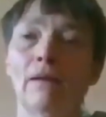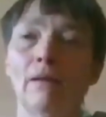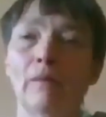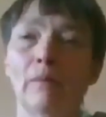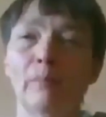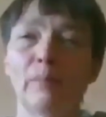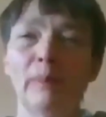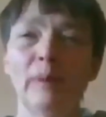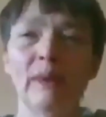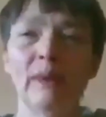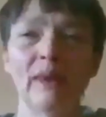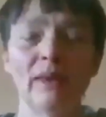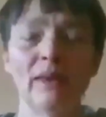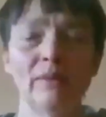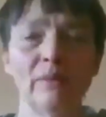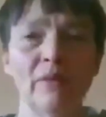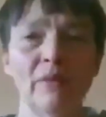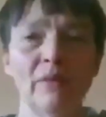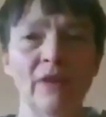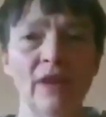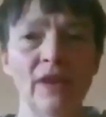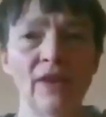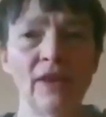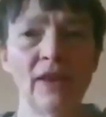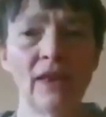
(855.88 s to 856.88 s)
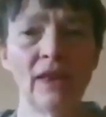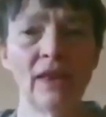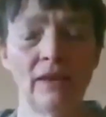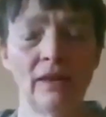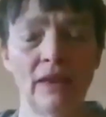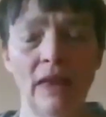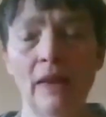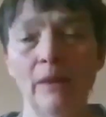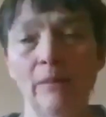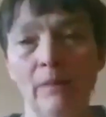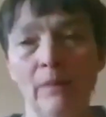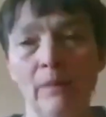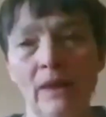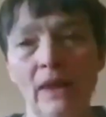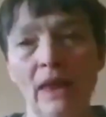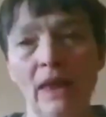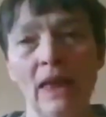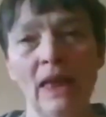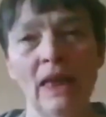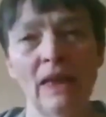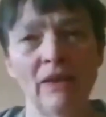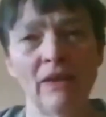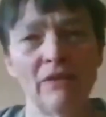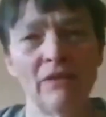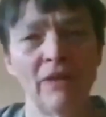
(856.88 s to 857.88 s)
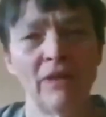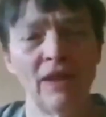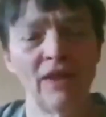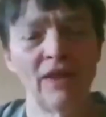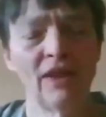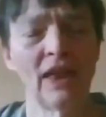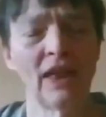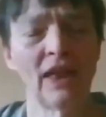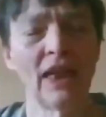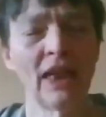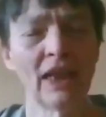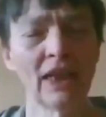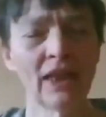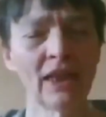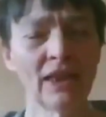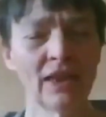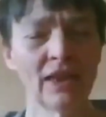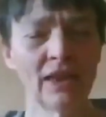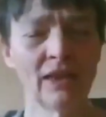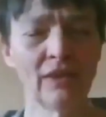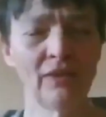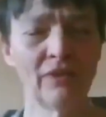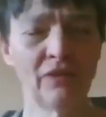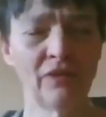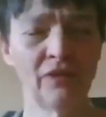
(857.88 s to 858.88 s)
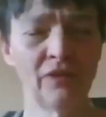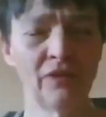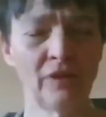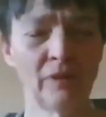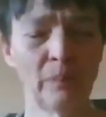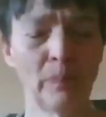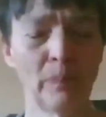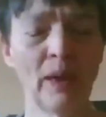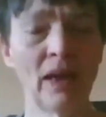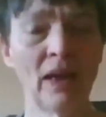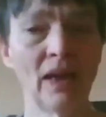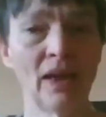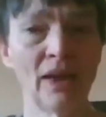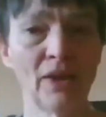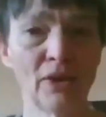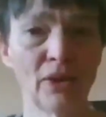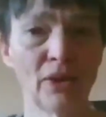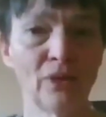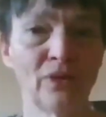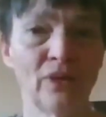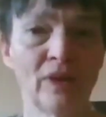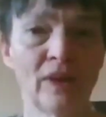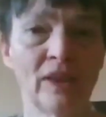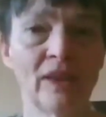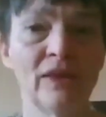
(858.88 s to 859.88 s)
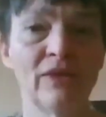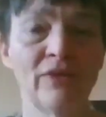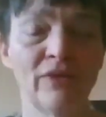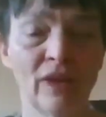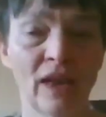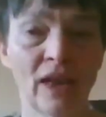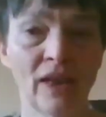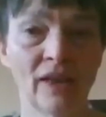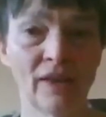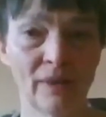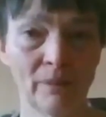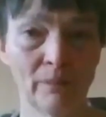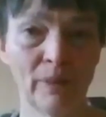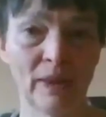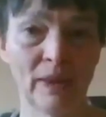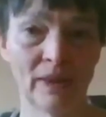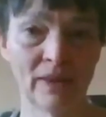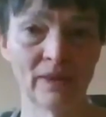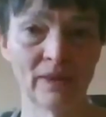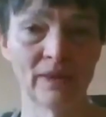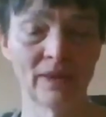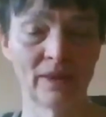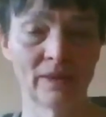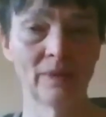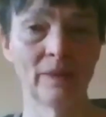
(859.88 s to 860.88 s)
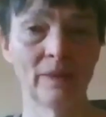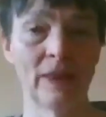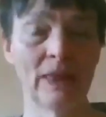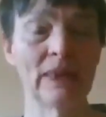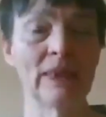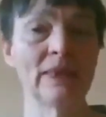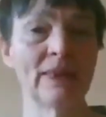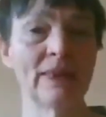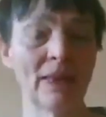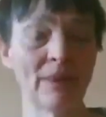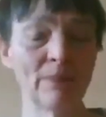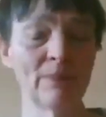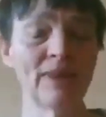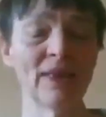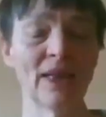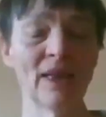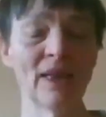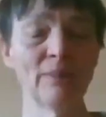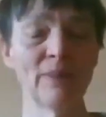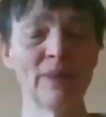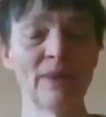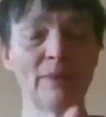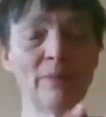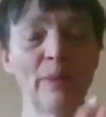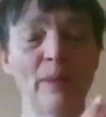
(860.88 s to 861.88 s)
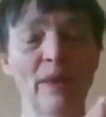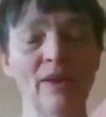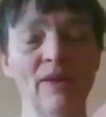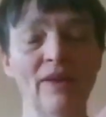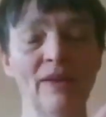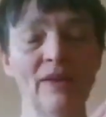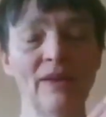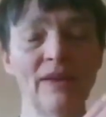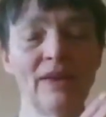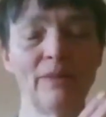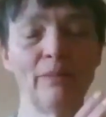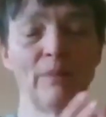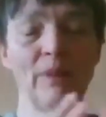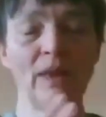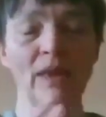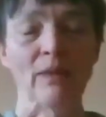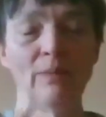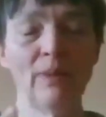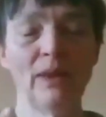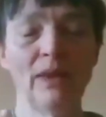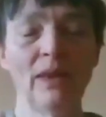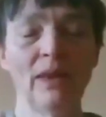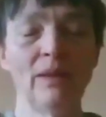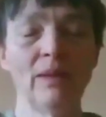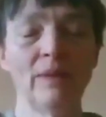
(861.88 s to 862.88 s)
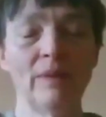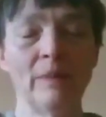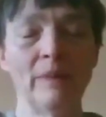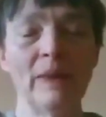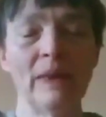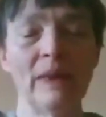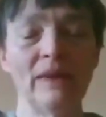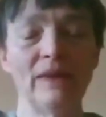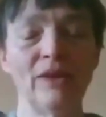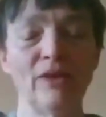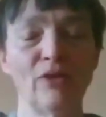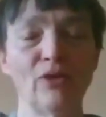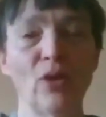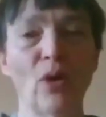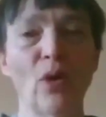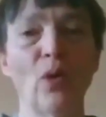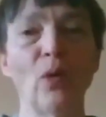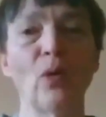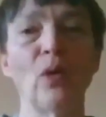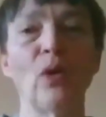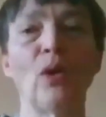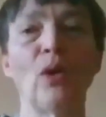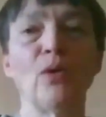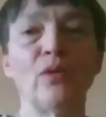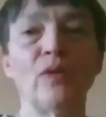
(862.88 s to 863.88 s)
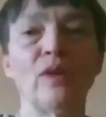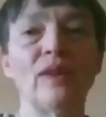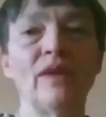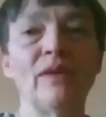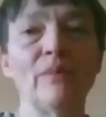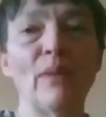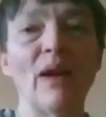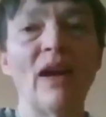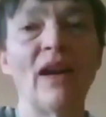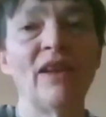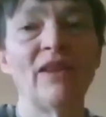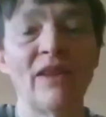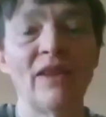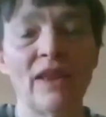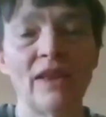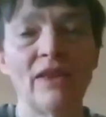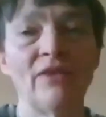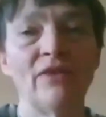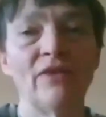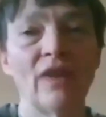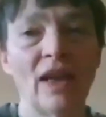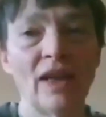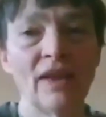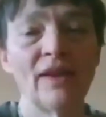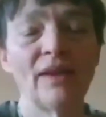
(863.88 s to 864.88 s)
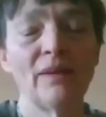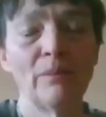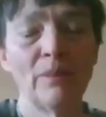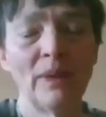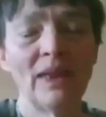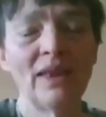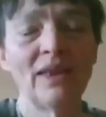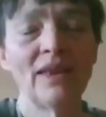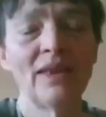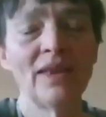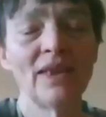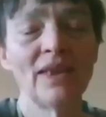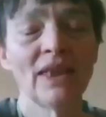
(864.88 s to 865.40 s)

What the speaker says: being very active part of environment. And sometimes parent is maybe in the role of environment,